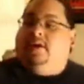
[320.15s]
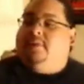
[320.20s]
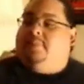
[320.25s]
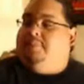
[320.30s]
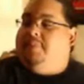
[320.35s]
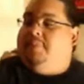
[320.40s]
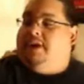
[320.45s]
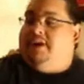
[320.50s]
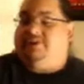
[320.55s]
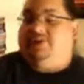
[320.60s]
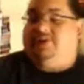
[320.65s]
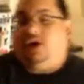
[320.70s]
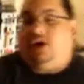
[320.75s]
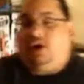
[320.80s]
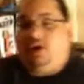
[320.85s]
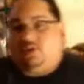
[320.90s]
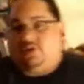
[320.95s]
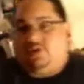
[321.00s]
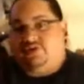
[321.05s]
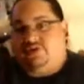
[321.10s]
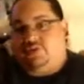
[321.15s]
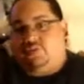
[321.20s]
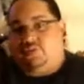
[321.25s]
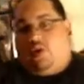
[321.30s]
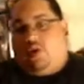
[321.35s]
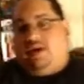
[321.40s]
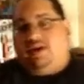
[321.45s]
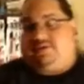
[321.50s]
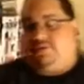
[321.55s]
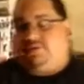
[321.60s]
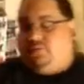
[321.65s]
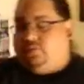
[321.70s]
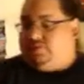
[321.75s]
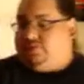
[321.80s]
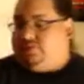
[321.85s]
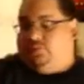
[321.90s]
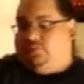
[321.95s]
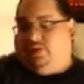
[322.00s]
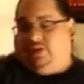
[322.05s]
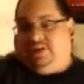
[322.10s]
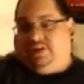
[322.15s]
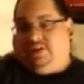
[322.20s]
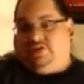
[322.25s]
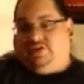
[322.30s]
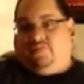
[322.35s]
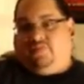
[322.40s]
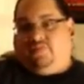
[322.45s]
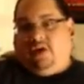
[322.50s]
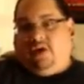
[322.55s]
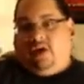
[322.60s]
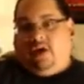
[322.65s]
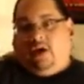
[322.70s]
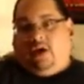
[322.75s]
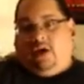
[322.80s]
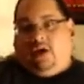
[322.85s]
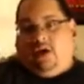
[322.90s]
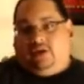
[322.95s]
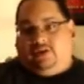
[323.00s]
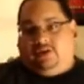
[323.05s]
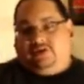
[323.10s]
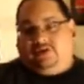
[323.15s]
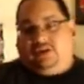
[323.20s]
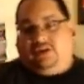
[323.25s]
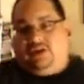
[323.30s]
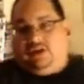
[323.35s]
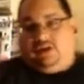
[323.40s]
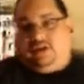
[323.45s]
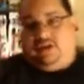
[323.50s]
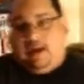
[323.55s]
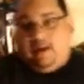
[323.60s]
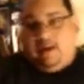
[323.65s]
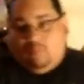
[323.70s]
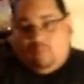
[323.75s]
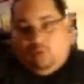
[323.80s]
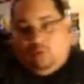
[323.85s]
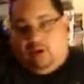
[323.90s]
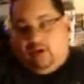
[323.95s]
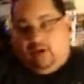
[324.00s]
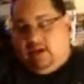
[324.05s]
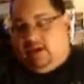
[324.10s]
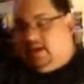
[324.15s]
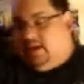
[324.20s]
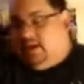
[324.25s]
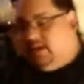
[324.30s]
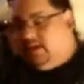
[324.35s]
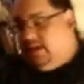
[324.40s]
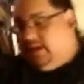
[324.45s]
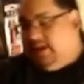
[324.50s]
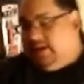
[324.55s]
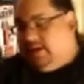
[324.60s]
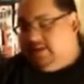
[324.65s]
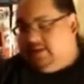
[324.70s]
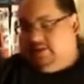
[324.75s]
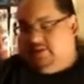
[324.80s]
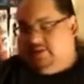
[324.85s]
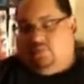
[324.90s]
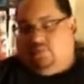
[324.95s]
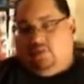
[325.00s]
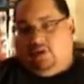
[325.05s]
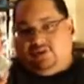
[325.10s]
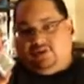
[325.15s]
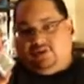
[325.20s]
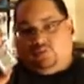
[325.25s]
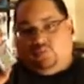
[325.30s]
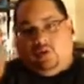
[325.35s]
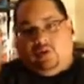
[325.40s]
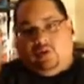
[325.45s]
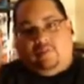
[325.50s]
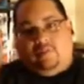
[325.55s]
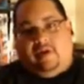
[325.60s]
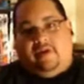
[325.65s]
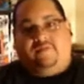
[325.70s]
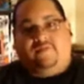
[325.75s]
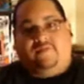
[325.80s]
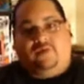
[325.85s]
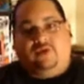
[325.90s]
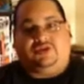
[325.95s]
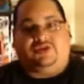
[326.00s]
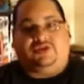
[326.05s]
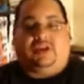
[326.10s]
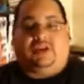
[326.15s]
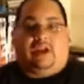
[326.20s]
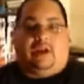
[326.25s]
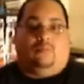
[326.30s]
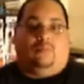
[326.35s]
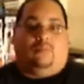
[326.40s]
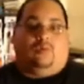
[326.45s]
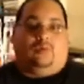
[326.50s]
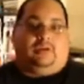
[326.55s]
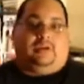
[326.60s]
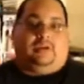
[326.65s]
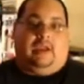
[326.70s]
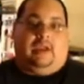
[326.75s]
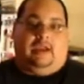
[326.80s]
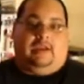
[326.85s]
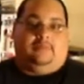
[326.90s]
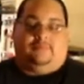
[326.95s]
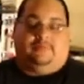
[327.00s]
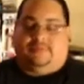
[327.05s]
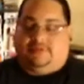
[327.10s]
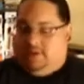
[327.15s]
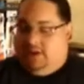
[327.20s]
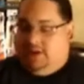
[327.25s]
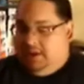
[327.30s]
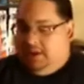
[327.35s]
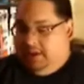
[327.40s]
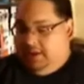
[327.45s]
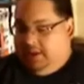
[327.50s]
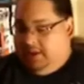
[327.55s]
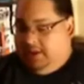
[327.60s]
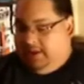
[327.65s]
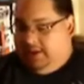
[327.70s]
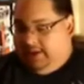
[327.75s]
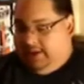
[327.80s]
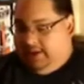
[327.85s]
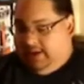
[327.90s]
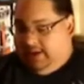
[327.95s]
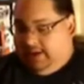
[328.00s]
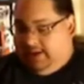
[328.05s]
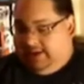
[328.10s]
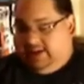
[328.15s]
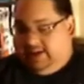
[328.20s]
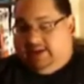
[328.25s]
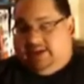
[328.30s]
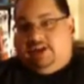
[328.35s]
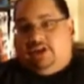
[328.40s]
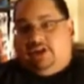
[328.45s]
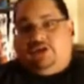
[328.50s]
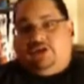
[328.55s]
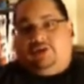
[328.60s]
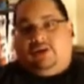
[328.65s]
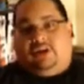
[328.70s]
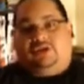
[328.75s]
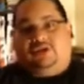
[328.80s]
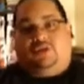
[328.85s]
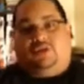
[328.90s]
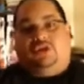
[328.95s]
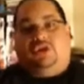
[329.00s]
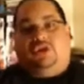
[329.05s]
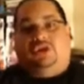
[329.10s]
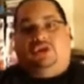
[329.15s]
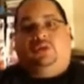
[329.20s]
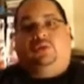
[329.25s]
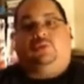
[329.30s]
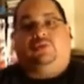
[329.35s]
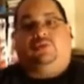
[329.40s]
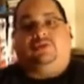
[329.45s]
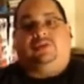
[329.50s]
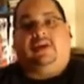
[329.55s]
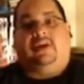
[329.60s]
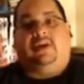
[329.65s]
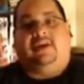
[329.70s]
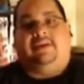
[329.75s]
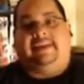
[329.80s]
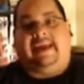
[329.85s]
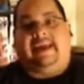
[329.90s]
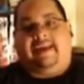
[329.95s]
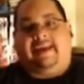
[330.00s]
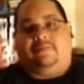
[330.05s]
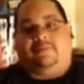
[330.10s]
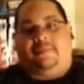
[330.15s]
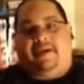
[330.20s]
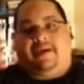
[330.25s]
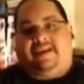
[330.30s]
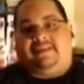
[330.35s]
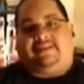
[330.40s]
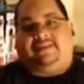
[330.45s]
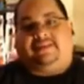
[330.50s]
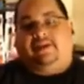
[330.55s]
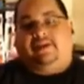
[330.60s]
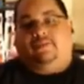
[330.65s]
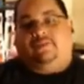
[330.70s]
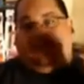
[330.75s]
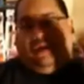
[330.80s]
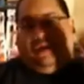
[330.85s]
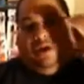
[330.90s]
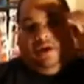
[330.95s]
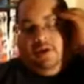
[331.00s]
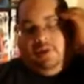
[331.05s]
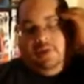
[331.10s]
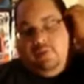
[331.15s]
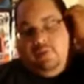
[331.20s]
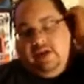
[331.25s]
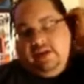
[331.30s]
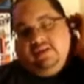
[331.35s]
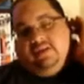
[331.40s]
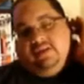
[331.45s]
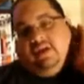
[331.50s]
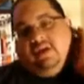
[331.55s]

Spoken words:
but Gargoyle's Quest was released on the Game Boy, and it was one of my first Game Boy games. In here you actually use that pesky red